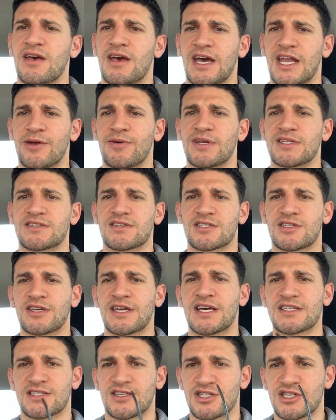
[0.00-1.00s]
Anyways, see you
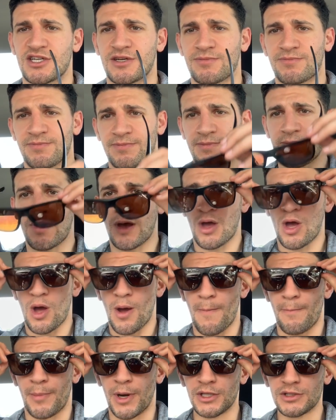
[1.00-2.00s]
guys in the gym.
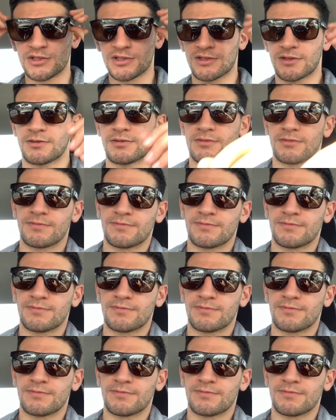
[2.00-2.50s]
Peace.